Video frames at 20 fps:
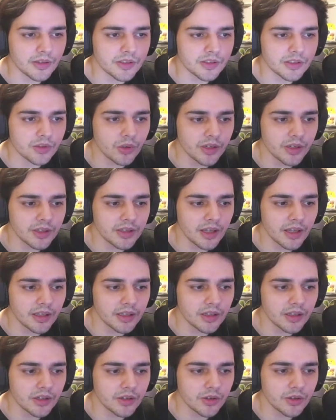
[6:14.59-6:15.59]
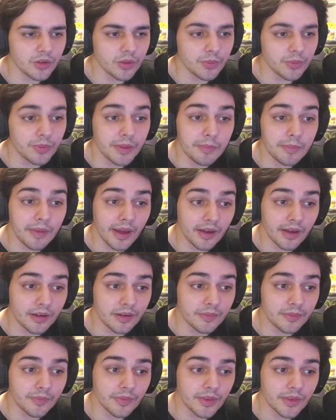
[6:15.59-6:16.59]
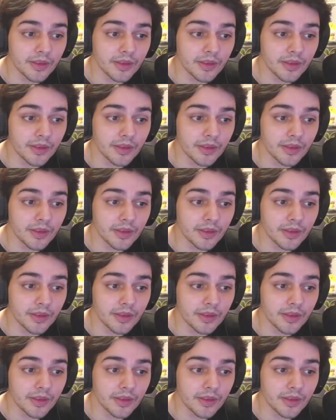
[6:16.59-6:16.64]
storytelling could be better.